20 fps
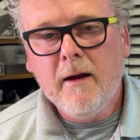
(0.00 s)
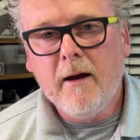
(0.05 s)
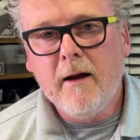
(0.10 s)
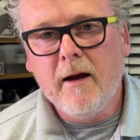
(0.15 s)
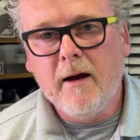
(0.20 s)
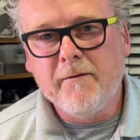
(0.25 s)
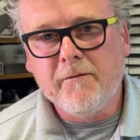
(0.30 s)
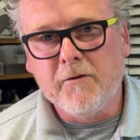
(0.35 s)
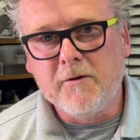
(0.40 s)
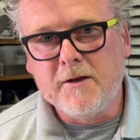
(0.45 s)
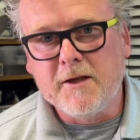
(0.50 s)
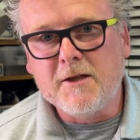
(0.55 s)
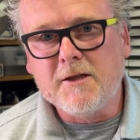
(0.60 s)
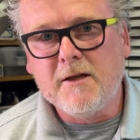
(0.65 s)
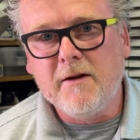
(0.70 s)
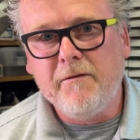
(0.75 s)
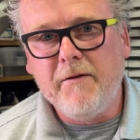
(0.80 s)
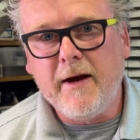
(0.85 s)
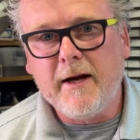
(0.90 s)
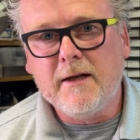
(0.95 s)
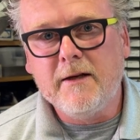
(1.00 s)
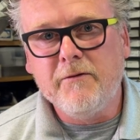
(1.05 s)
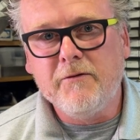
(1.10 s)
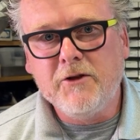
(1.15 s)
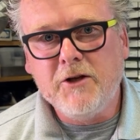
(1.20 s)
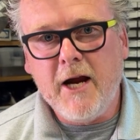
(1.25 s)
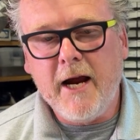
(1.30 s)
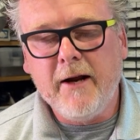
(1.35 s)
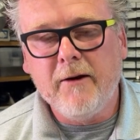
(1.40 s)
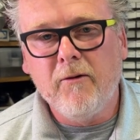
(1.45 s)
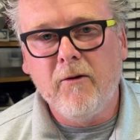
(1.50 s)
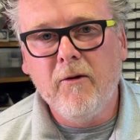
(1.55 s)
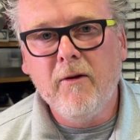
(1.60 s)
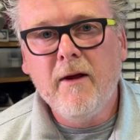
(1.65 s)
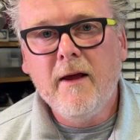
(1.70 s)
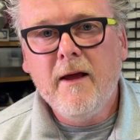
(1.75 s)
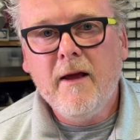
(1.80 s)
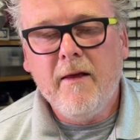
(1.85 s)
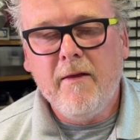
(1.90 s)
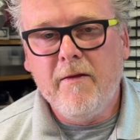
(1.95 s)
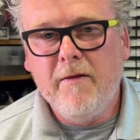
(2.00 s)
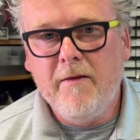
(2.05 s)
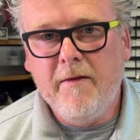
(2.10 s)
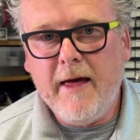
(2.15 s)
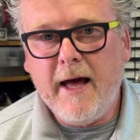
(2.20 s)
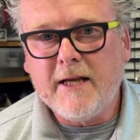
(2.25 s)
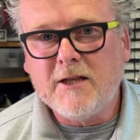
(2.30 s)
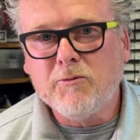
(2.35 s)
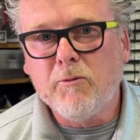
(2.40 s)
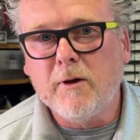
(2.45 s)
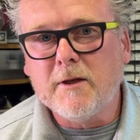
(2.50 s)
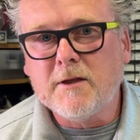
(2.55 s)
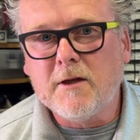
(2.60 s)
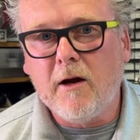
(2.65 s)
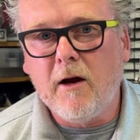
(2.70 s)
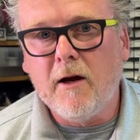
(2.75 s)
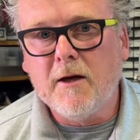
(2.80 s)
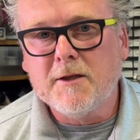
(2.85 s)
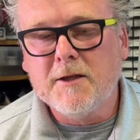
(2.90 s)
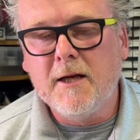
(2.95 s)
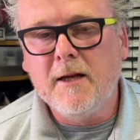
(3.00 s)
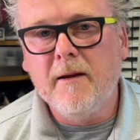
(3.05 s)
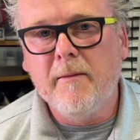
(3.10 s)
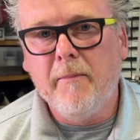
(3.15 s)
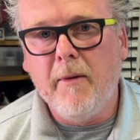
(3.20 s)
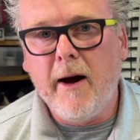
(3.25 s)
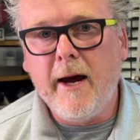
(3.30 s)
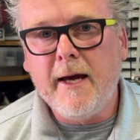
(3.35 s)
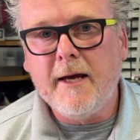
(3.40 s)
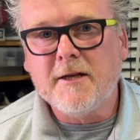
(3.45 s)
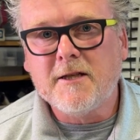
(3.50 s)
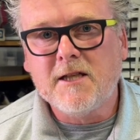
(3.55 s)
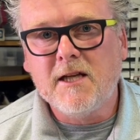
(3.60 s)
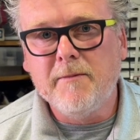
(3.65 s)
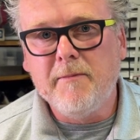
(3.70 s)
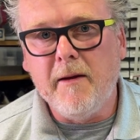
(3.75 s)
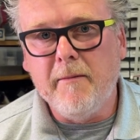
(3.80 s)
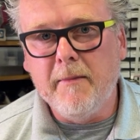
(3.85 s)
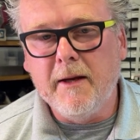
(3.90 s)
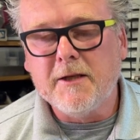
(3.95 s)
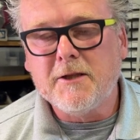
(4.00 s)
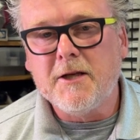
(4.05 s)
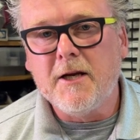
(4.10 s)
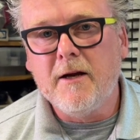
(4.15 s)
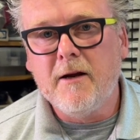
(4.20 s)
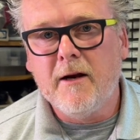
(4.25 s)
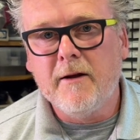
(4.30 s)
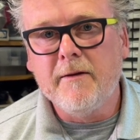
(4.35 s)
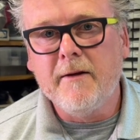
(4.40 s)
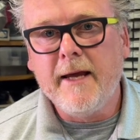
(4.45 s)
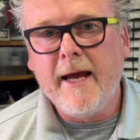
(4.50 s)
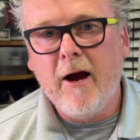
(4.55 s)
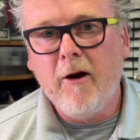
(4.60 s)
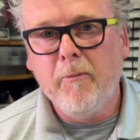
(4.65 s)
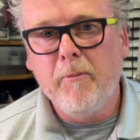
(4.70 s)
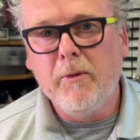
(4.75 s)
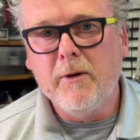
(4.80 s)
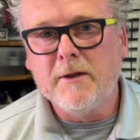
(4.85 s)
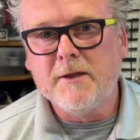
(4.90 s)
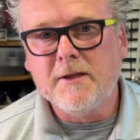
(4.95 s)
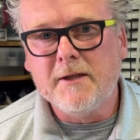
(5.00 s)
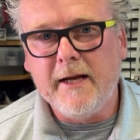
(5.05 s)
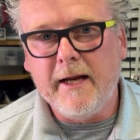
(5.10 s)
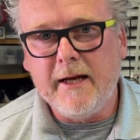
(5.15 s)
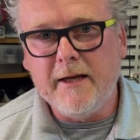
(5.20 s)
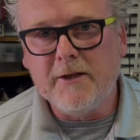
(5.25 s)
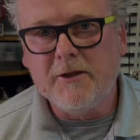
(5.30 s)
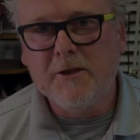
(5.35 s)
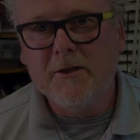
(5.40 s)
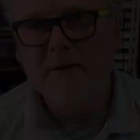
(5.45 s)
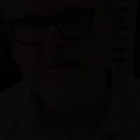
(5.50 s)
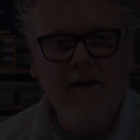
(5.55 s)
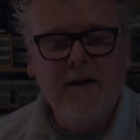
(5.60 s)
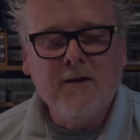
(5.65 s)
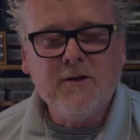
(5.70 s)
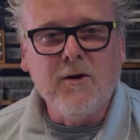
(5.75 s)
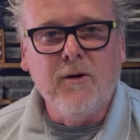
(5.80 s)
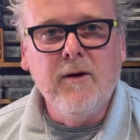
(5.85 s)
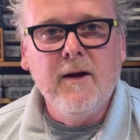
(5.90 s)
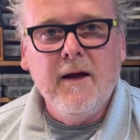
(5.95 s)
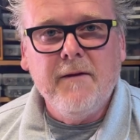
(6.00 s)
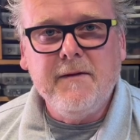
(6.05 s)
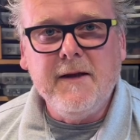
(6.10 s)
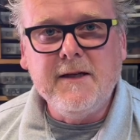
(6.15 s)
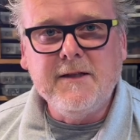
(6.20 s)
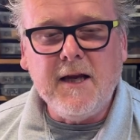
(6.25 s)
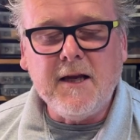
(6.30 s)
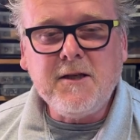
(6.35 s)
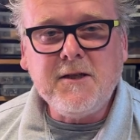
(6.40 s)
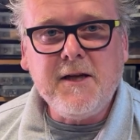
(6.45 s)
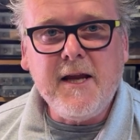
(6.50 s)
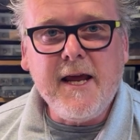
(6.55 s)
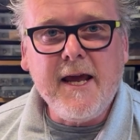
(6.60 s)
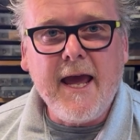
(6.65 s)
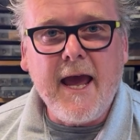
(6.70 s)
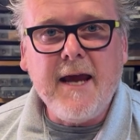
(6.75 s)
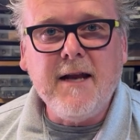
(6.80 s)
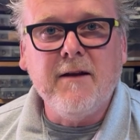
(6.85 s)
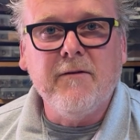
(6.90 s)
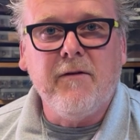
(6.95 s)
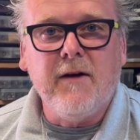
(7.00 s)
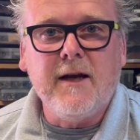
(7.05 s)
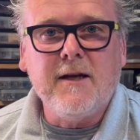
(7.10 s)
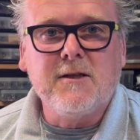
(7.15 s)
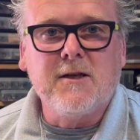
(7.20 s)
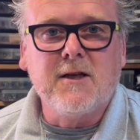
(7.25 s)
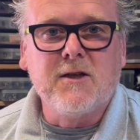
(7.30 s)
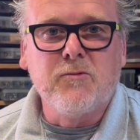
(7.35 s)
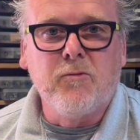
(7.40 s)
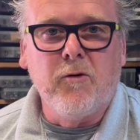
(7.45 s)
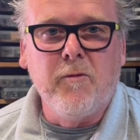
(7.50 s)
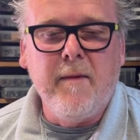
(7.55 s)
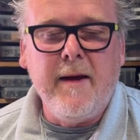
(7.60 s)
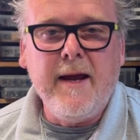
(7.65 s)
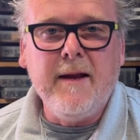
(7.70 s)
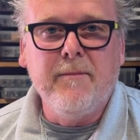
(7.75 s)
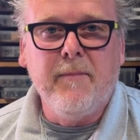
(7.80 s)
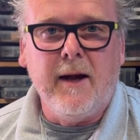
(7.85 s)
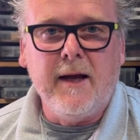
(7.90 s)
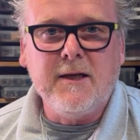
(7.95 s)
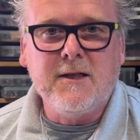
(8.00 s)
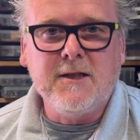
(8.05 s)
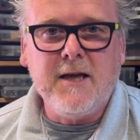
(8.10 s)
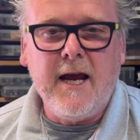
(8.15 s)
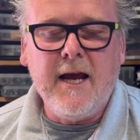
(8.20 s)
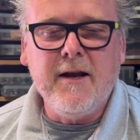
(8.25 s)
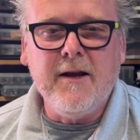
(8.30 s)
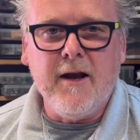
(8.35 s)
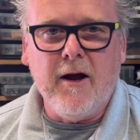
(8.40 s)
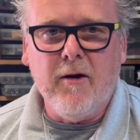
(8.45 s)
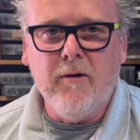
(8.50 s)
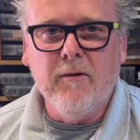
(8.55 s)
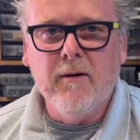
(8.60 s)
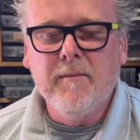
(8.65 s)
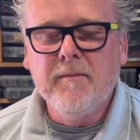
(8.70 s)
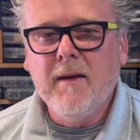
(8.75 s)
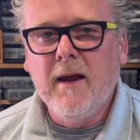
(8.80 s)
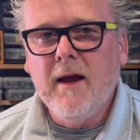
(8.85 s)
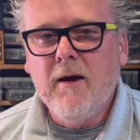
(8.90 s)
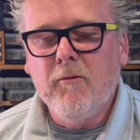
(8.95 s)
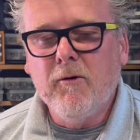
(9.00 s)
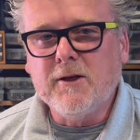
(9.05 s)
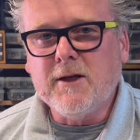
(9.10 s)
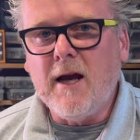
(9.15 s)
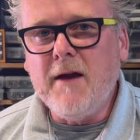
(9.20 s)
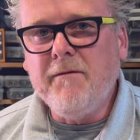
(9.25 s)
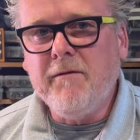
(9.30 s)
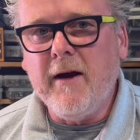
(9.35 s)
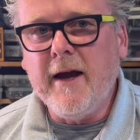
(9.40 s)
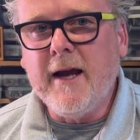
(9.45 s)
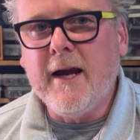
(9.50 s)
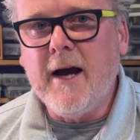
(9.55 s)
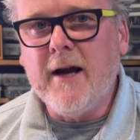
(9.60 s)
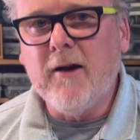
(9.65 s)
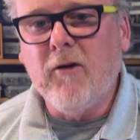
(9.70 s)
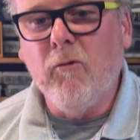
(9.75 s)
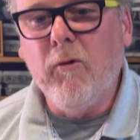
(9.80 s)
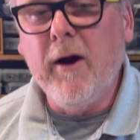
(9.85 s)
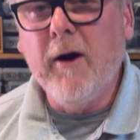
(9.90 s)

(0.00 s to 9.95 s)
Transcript: uh, for this defective channel, that's what's causing the bias to be missing on the output stage. So these STK devices were made by Sanyo, which I find kind of